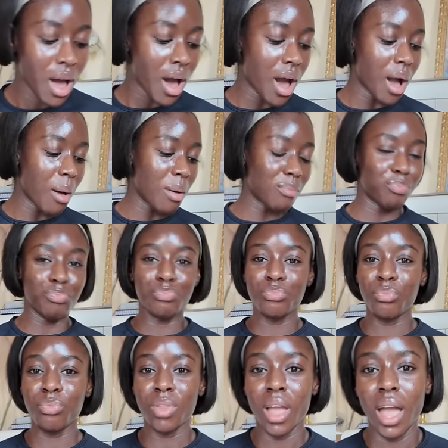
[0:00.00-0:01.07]
And
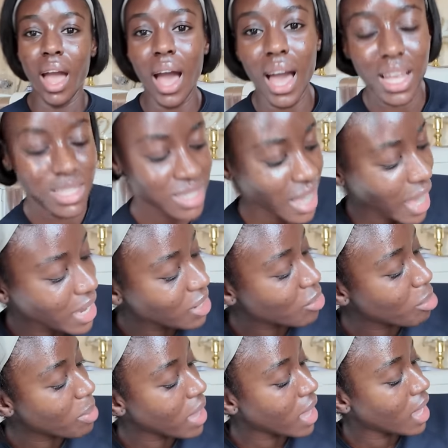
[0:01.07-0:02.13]
I had it
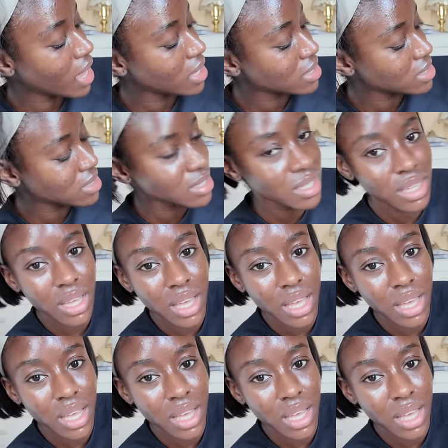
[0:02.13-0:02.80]
repaired.